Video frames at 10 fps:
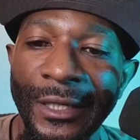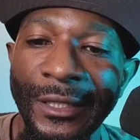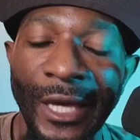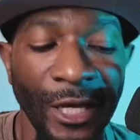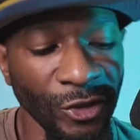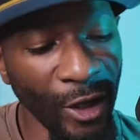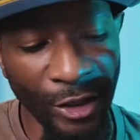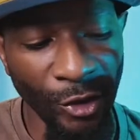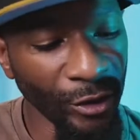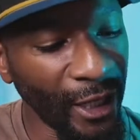Yeah, so I
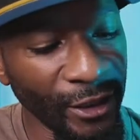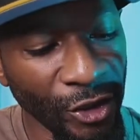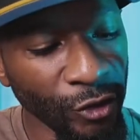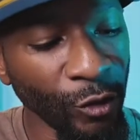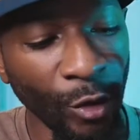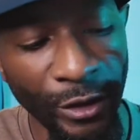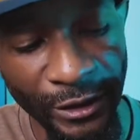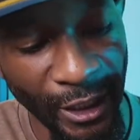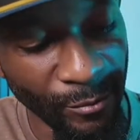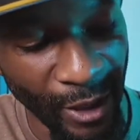don't know, like this roadie
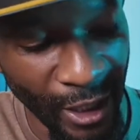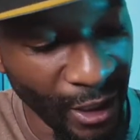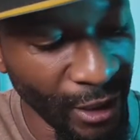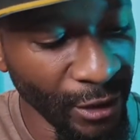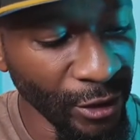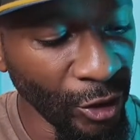thing, man,